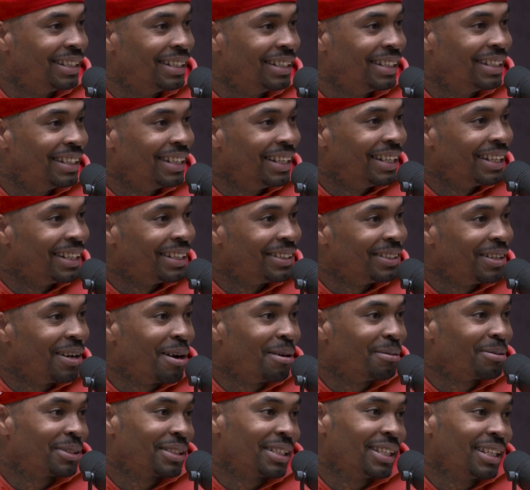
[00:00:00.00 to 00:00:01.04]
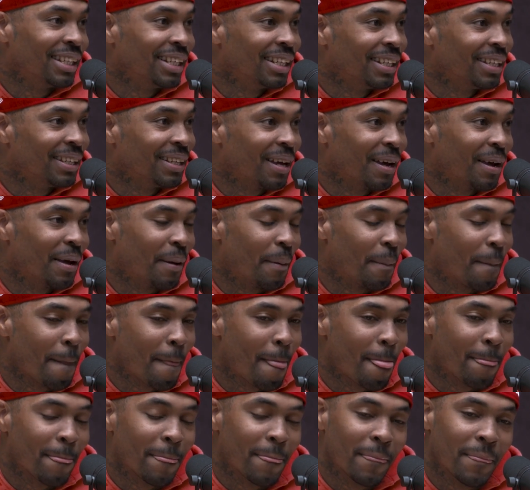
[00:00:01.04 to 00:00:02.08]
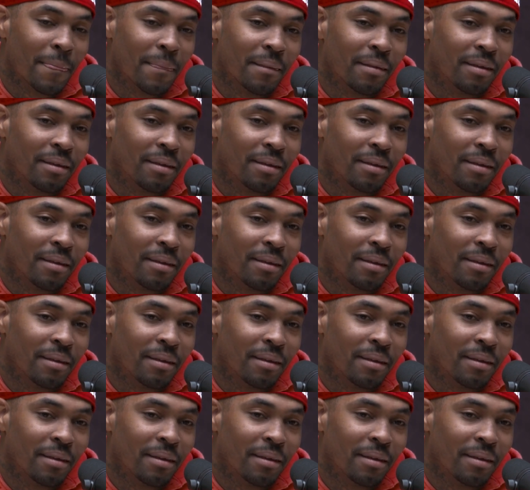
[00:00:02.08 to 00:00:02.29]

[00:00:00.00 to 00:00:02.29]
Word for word: Real shit. You know what I'm saying? Real like, shit. yeah.